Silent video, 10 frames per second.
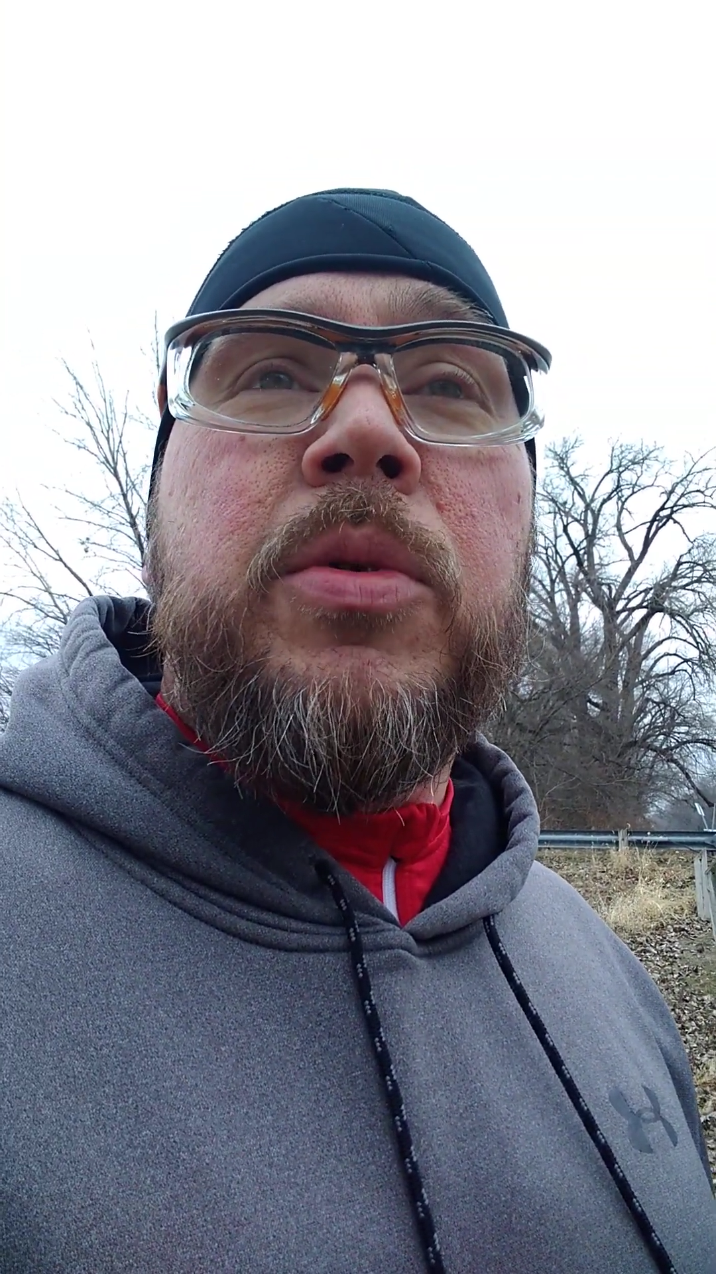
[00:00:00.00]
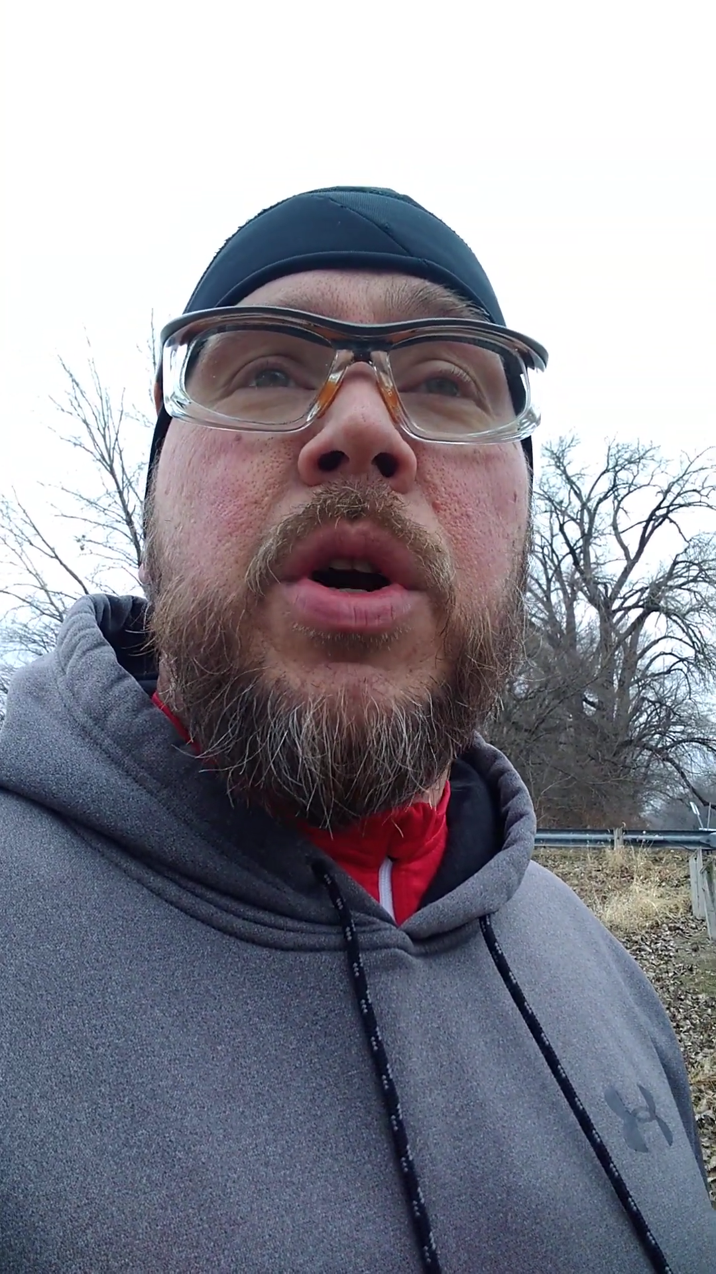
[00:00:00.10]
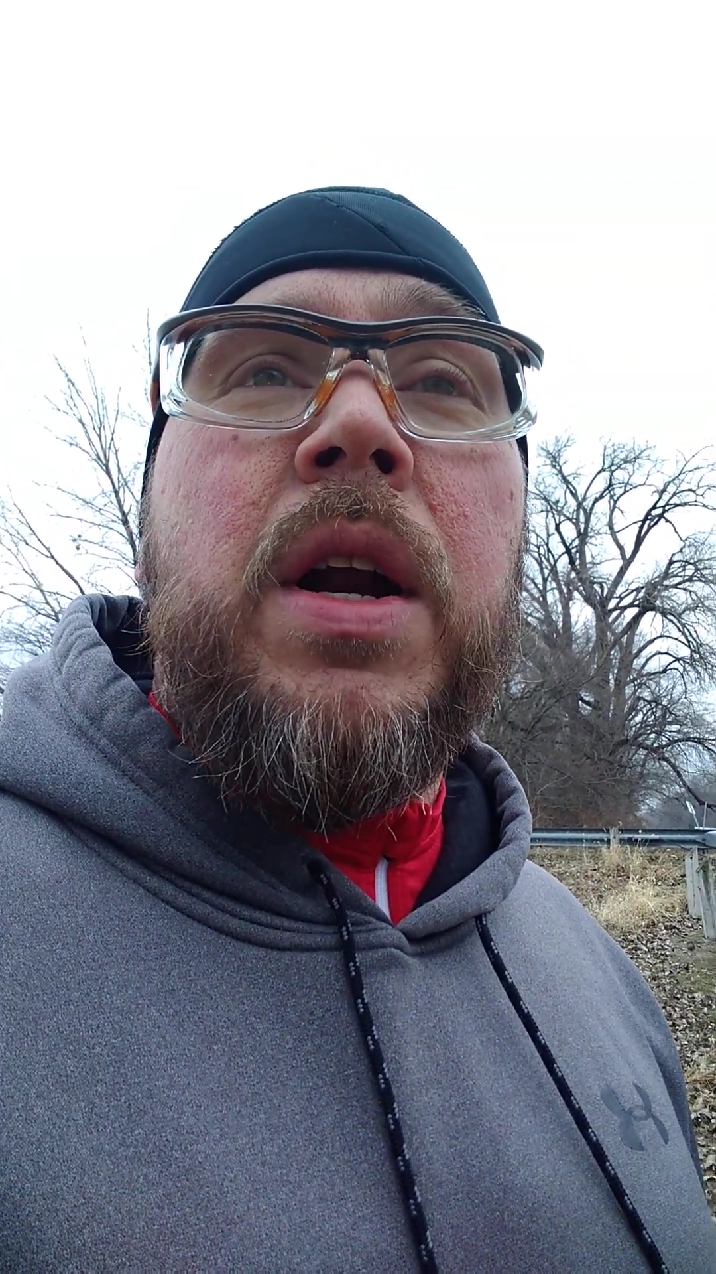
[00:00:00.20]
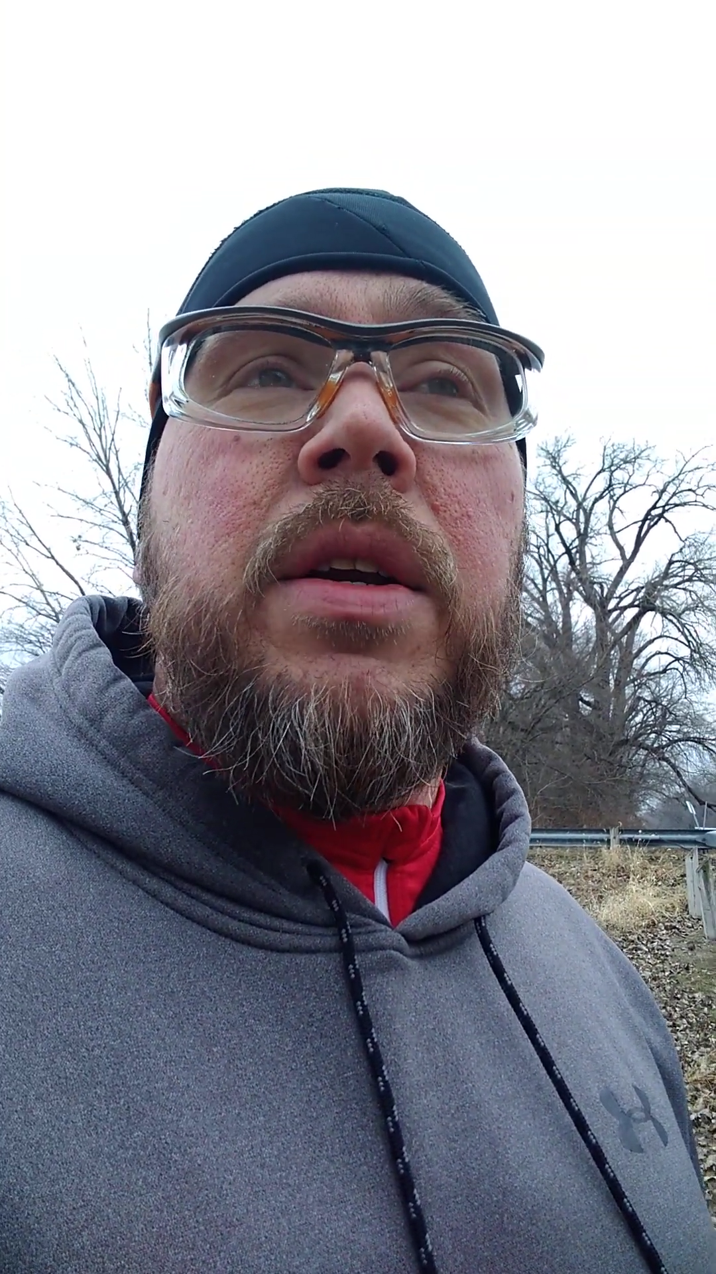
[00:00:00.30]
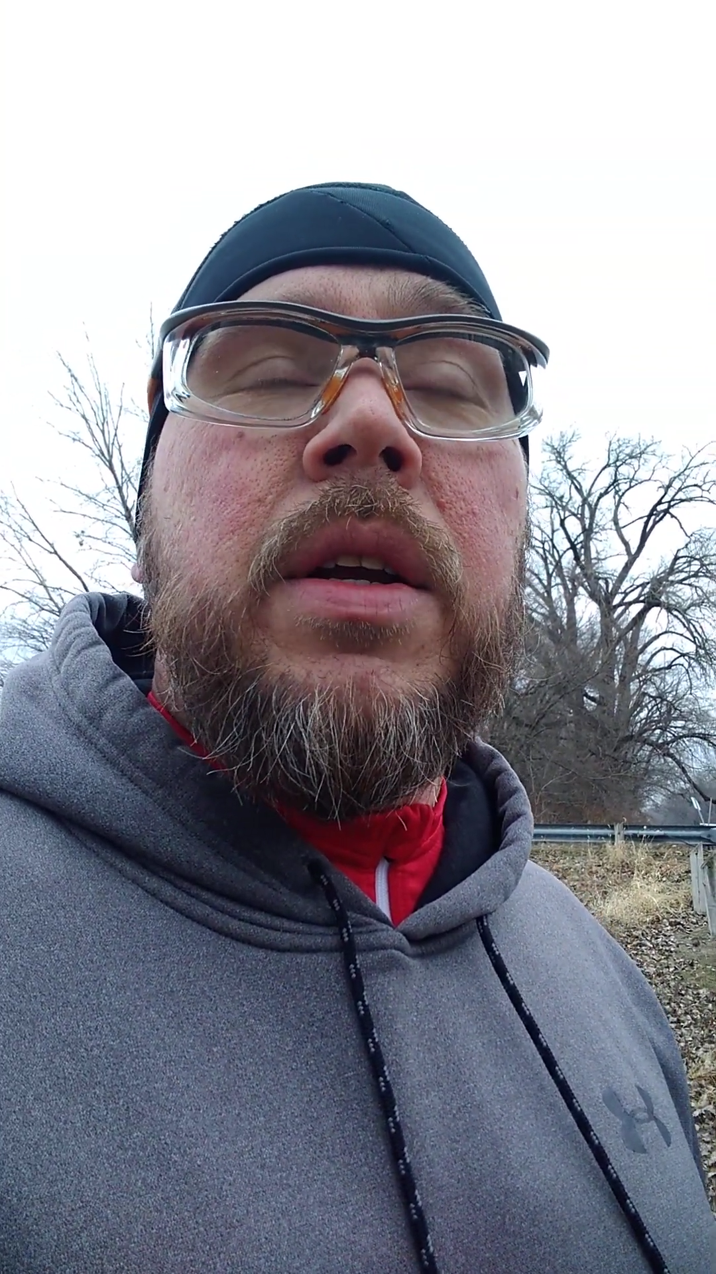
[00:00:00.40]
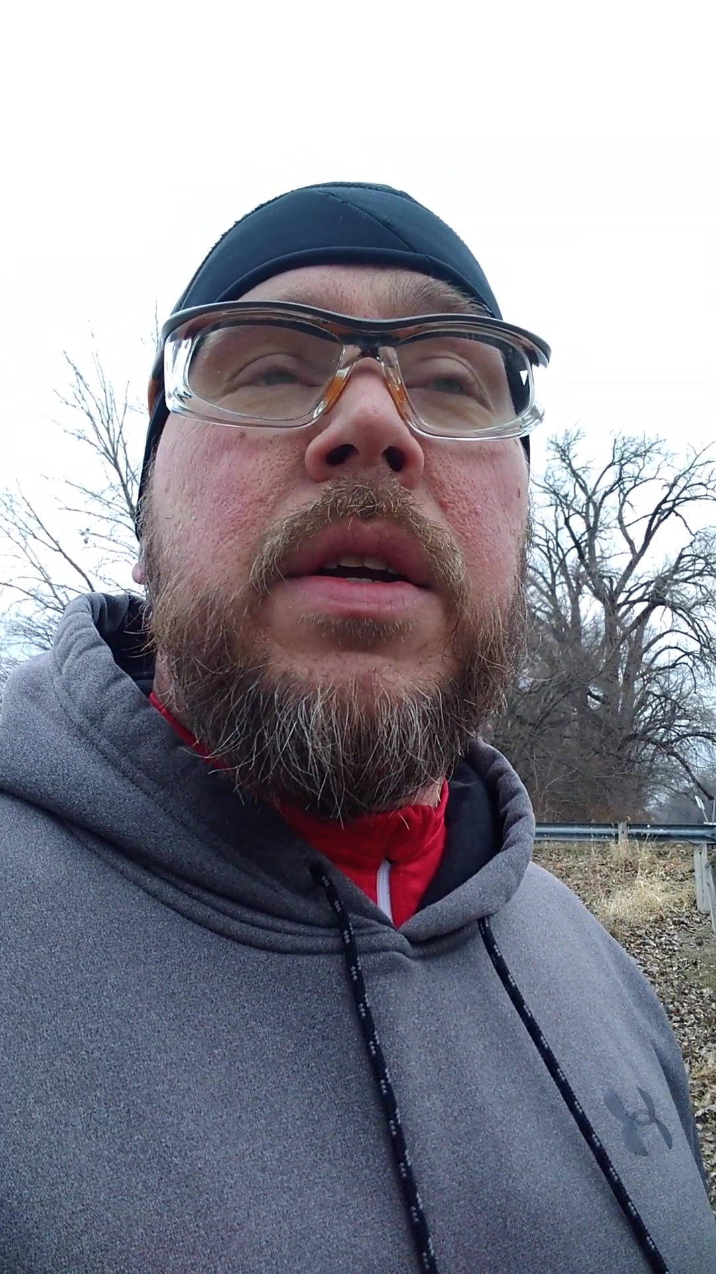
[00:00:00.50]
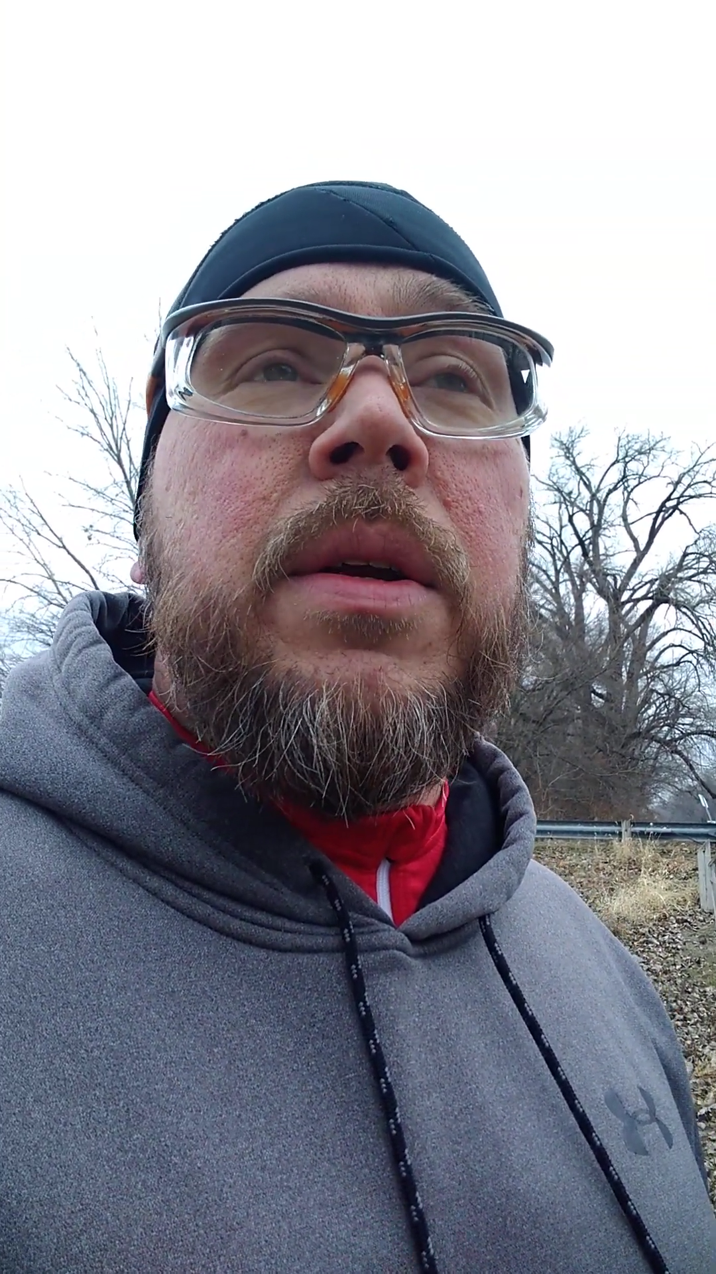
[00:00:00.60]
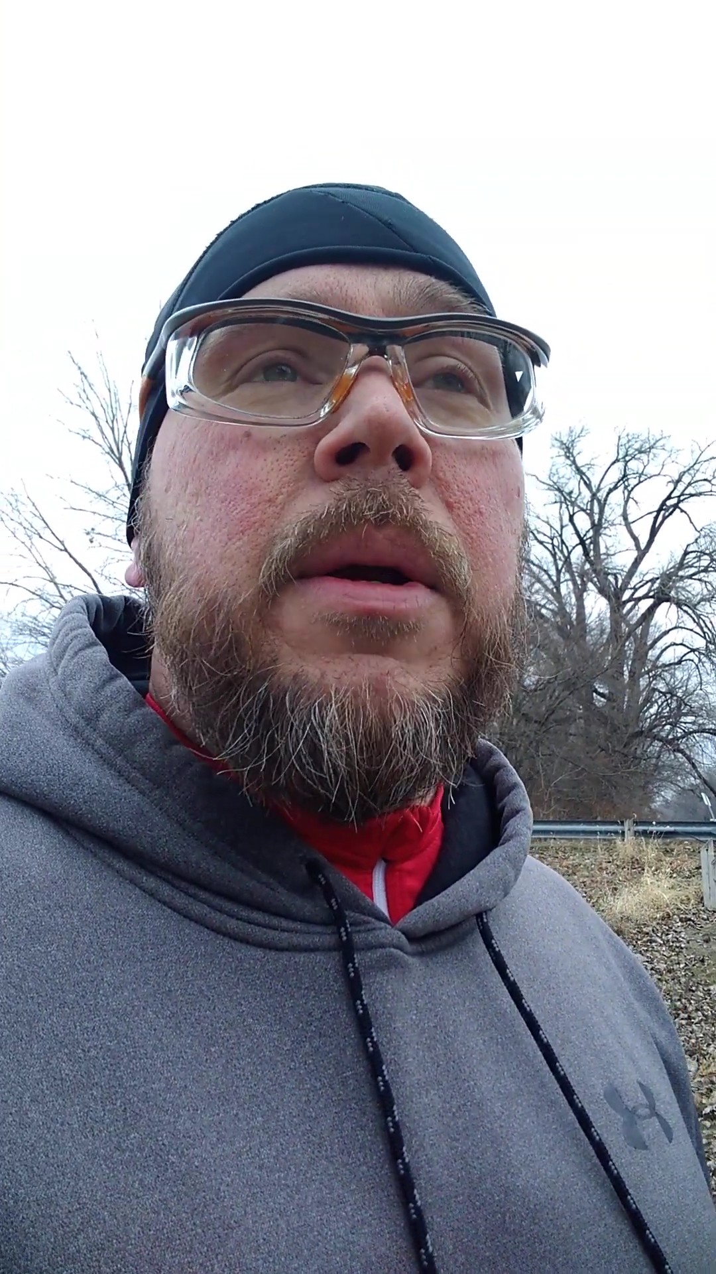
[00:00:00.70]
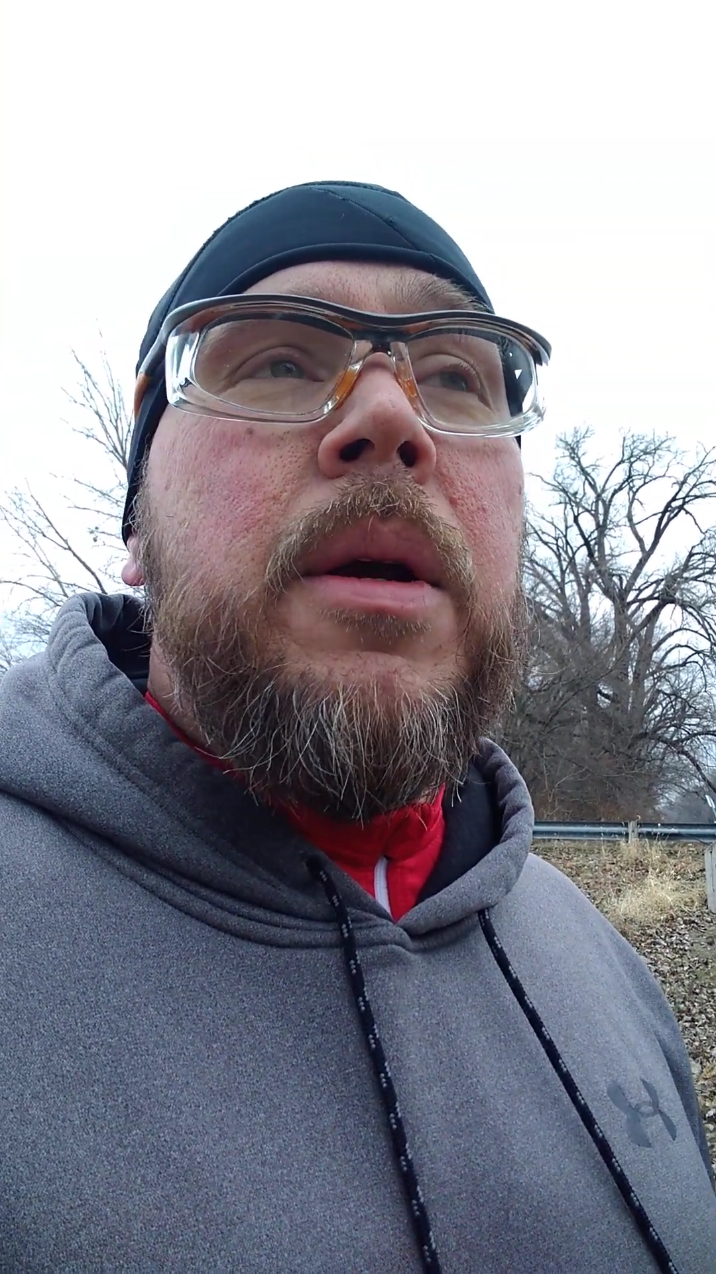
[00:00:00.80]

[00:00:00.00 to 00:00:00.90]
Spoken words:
trying to